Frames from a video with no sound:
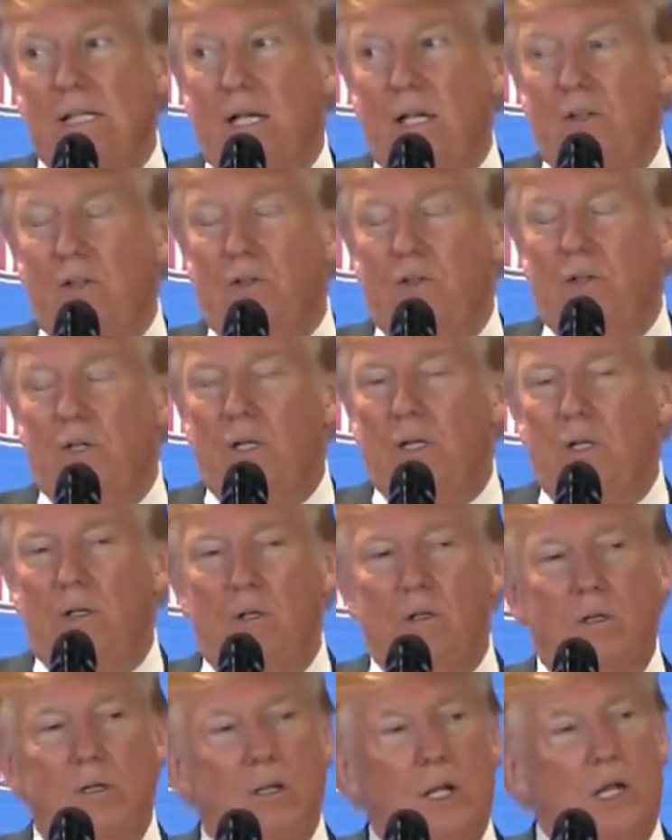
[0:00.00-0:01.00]
It's
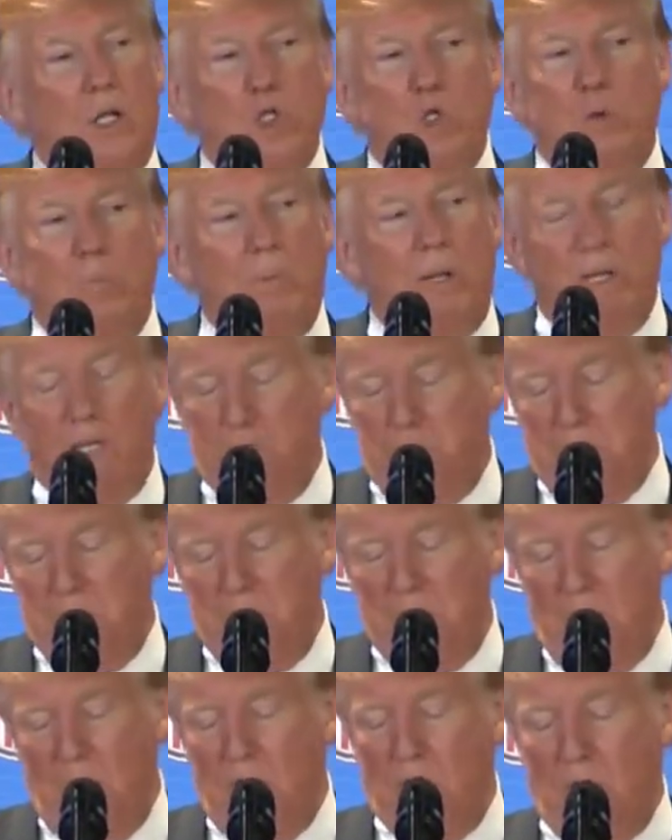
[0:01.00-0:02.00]
got tremendous
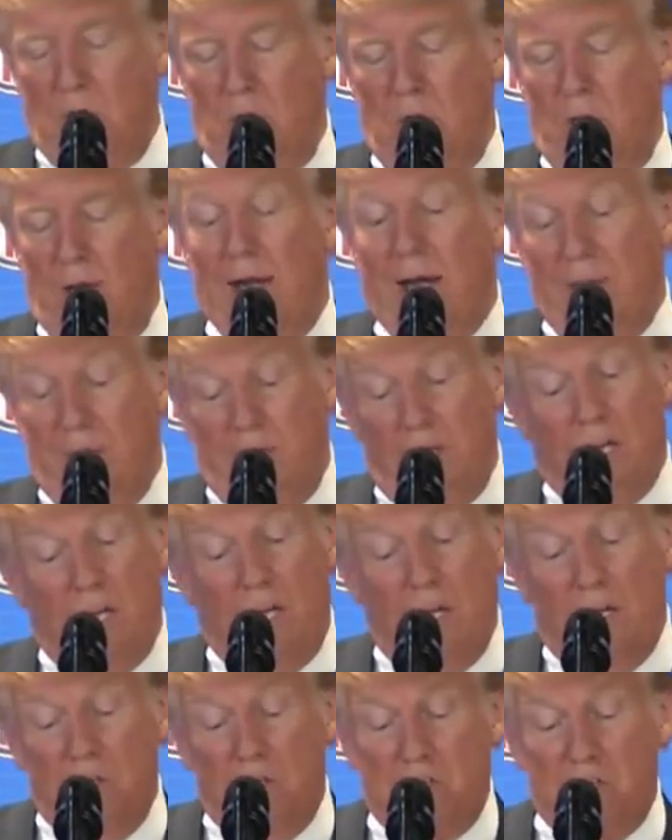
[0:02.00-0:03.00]
potential, and I think
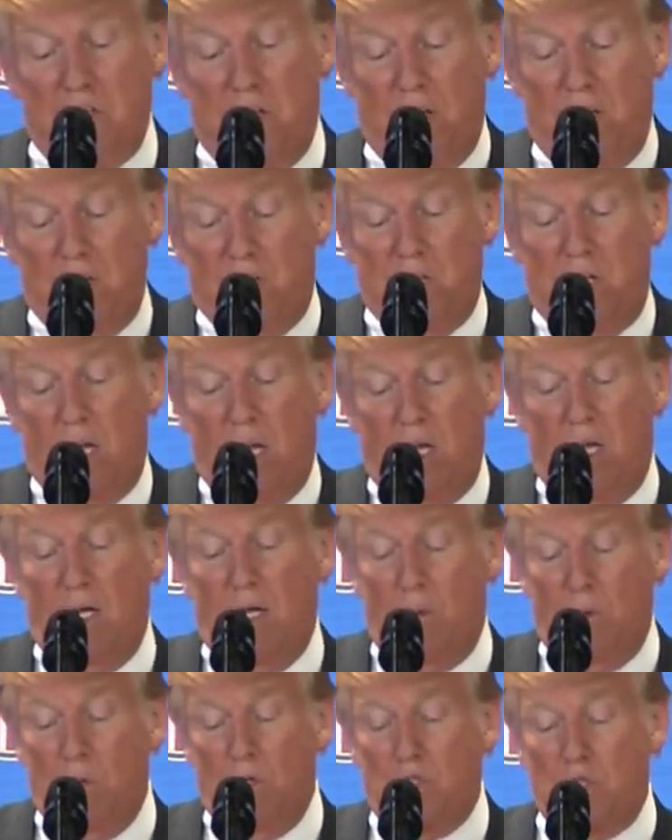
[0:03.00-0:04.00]
he understands that, and
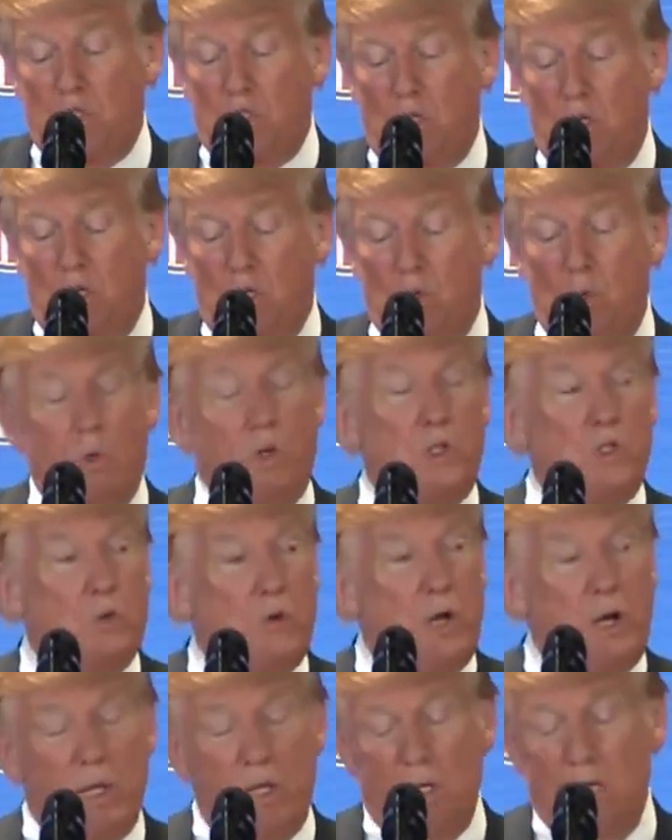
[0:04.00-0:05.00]
he wants to do what's
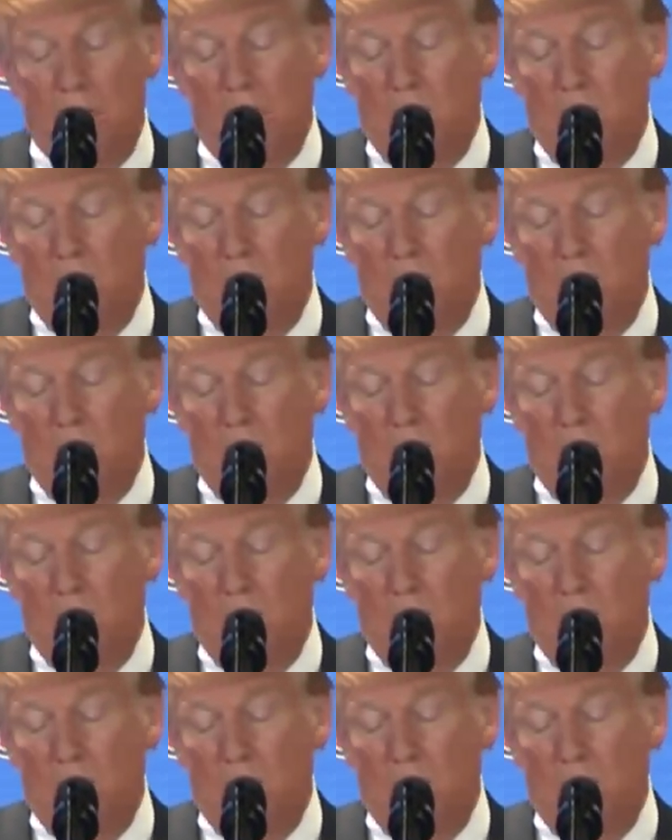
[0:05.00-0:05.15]
right.